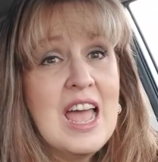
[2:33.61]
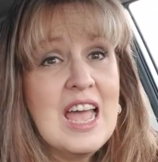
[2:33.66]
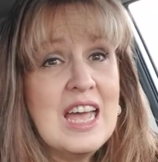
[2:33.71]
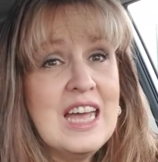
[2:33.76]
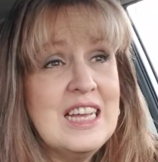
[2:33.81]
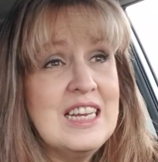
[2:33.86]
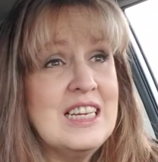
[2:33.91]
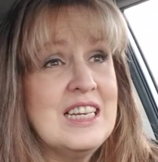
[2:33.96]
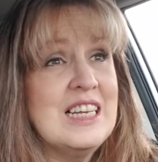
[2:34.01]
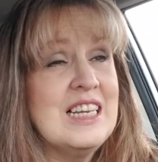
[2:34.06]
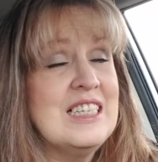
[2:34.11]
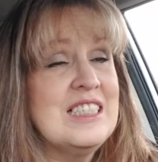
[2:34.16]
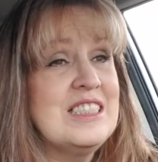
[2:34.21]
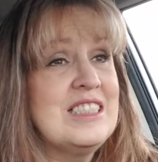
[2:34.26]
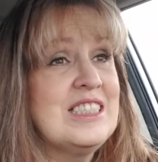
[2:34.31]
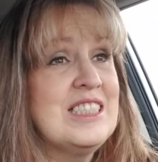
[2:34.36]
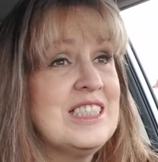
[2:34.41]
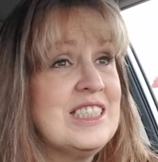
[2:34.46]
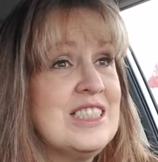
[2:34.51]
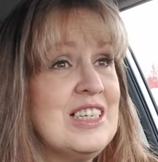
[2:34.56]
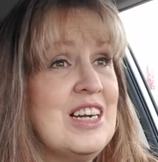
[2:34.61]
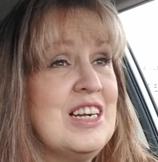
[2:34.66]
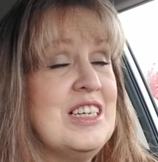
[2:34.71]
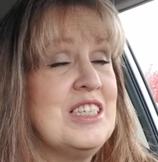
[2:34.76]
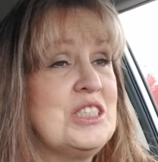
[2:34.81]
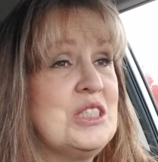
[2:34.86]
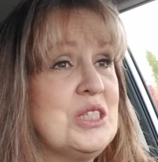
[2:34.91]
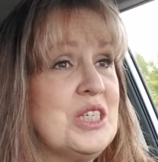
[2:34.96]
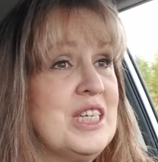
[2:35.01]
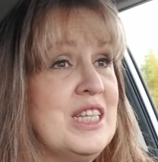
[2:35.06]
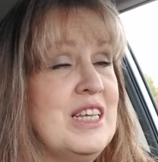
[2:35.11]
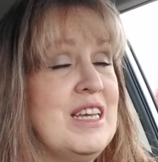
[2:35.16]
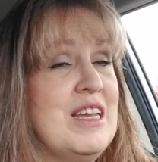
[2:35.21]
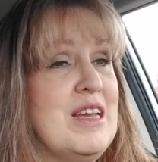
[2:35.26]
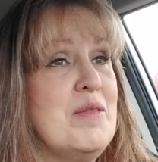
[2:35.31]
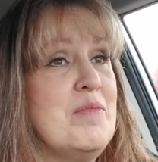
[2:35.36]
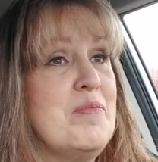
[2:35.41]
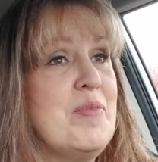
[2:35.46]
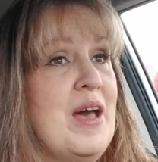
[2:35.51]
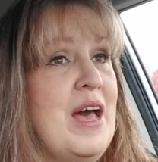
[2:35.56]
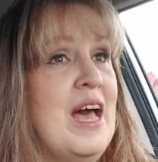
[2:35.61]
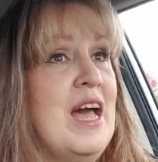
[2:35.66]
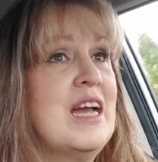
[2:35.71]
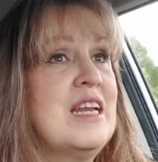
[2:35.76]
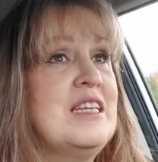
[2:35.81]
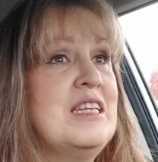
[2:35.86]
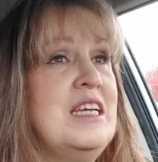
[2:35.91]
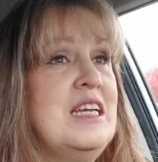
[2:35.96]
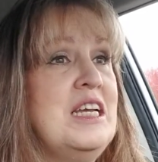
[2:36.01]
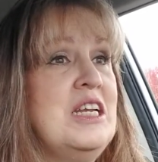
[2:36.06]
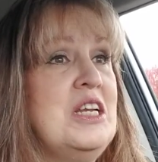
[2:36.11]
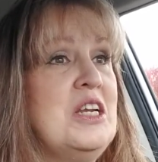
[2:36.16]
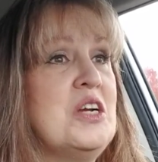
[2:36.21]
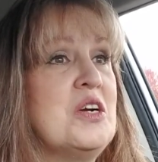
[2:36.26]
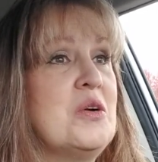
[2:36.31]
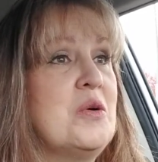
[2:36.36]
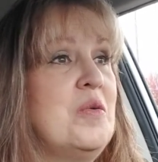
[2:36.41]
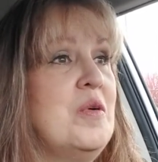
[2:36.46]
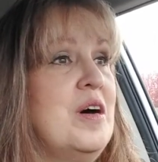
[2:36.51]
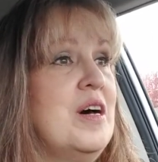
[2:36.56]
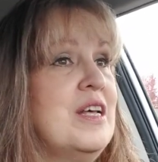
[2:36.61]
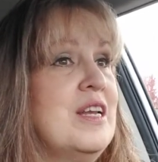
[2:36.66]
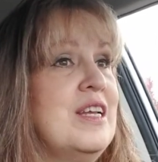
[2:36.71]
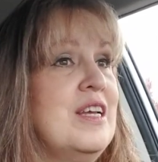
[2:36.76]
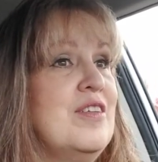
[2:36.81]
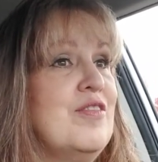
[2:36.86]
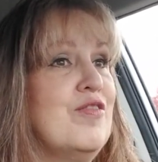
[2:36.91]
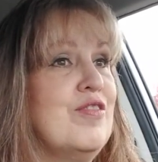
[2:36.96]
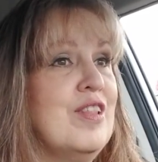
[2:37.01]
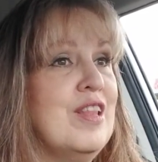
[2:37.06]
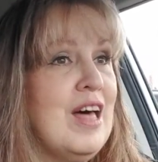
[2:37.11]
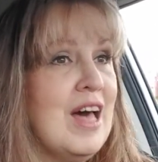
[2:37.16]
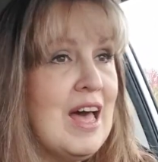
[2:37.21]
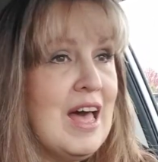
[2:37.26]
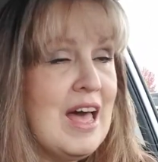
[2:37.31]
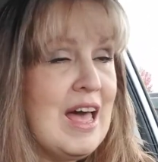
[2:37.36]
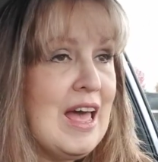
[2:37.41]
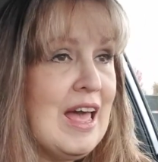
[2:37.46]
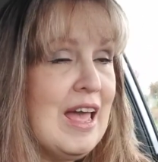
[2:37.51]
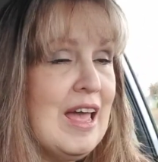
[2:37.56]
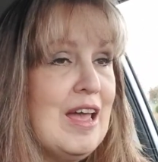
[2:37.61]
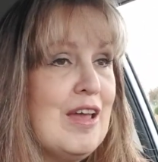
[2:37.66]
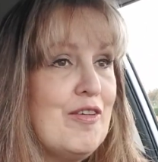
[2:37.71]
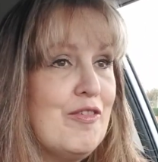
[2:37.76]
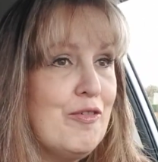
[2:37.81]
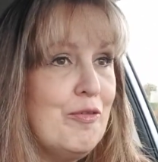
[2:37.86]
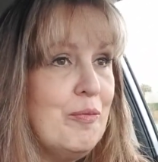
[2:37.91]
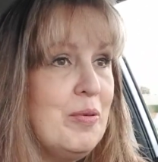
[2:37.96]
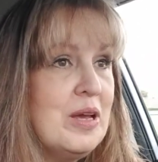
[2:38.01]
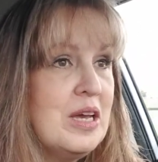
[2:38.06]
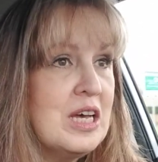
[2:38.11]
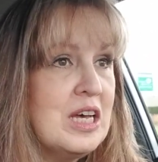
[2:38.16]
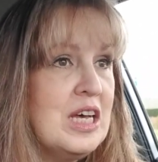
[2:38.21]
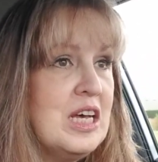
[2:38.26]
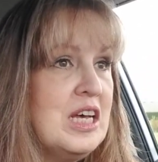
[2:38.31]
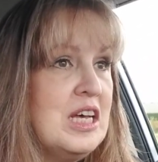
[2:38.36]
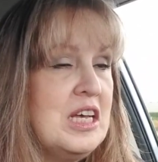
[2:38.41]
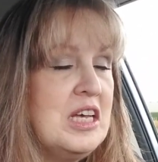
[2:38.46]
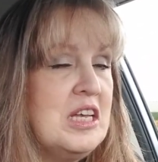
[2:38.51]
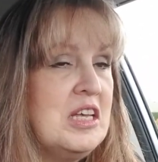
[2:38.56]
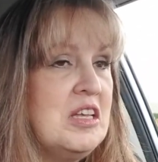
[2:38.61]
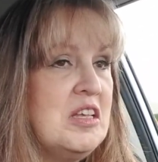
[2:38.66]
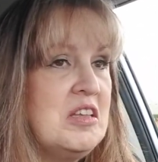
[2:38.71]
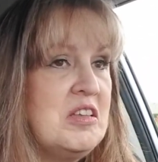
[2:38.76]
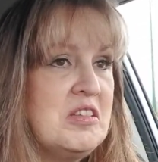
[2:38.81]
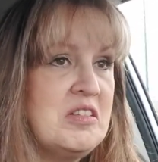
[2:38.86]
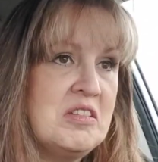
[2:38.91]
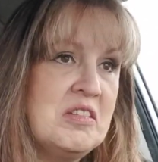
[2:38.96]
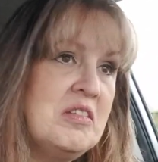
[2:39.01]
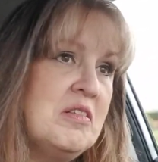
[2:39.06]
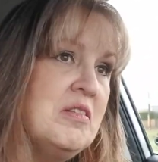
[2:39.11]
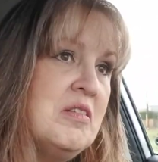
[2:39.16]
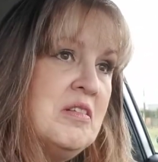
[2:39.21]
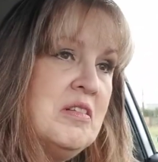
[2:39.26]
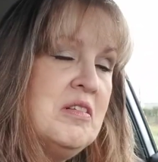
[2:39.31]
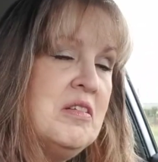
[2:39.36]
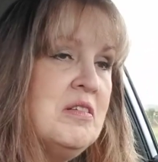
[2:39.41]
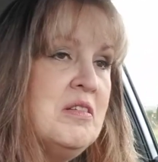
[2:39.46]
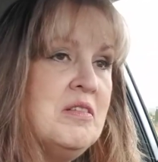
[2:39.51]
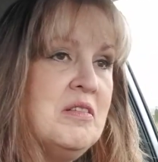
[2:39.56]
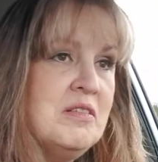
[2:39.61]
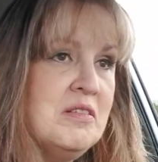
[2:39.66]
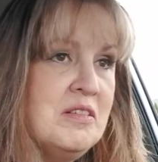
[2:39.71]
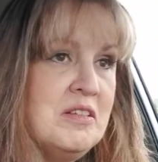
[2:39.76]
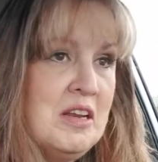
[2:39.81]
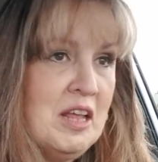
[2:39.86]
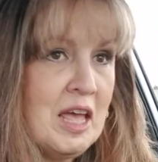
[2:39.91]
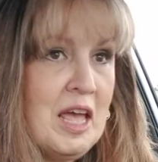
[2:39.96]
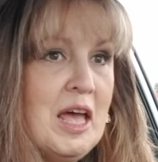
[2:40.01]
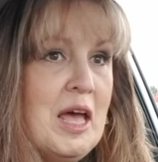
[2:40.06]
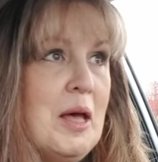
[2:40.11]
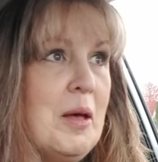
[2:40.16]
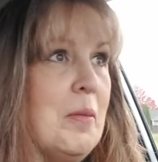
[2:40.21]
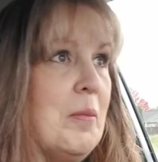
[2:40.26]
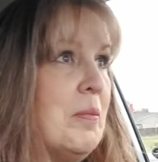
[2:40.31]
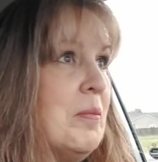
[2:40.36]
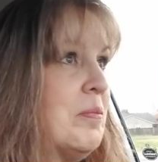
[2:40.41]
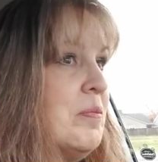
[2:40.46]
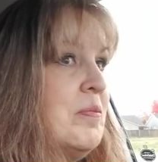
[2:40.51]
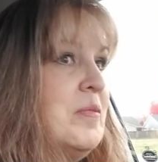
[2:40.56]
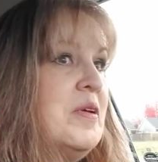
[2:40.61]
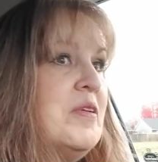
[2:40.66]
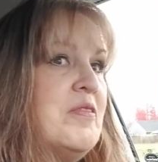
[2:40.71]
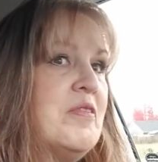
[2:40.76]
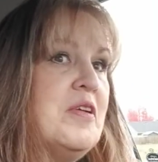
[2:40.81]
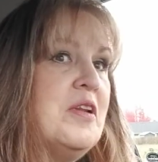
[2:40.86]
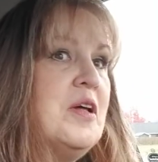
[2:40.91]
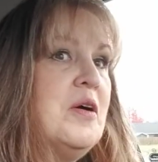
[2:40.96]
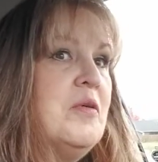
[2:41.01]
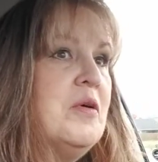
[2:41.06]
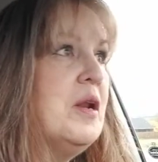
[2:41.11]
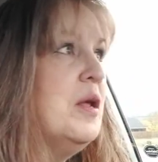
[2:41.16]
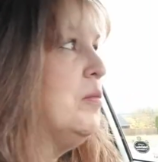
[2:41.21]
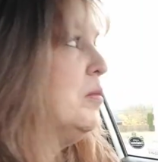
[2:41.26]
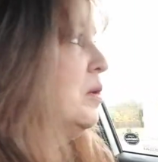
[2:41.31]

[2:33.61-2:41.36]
and it starts really impacting your quality of life because, damn, if you know what I